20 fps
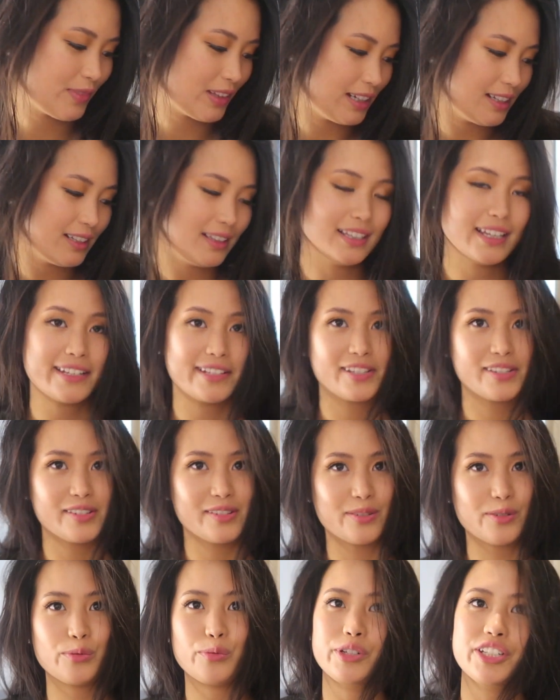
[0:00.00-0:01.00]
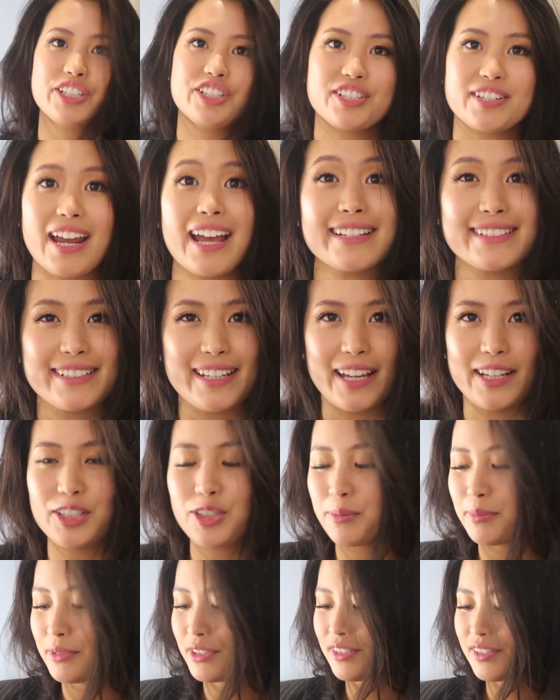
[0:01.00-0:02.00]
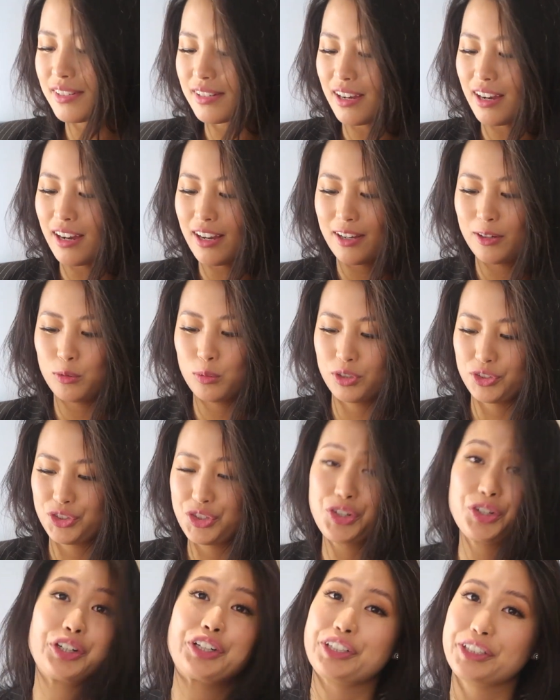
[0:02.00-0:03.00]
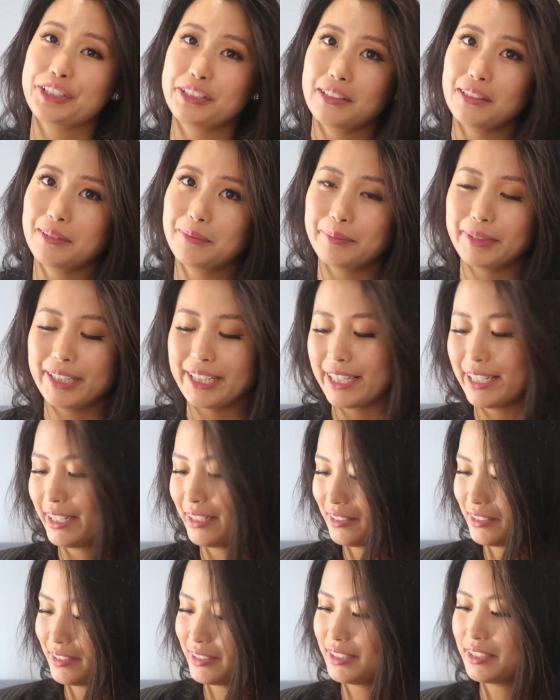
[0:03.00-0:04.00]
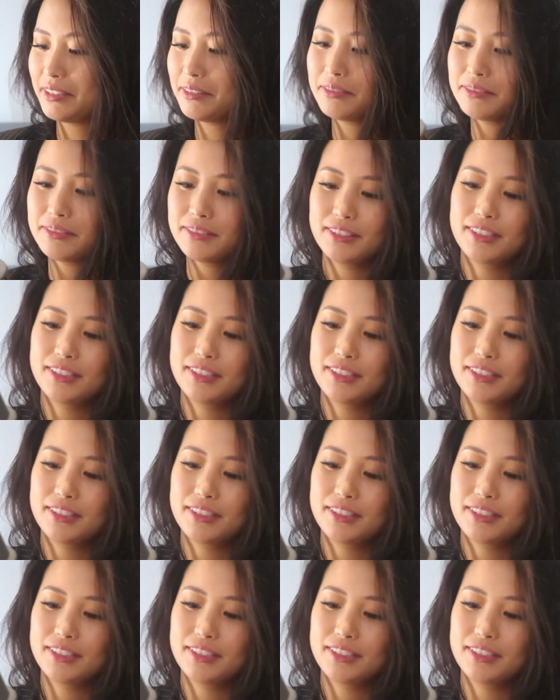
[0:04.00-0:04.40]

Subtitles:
let's switch attachments. I want to curl my hair now.